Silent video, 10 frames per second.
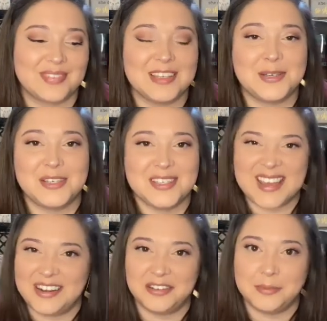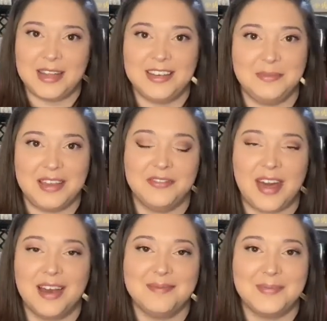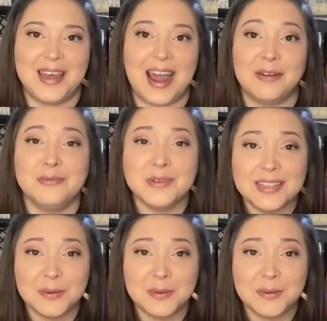So it just kind of reminded me of that. But I really,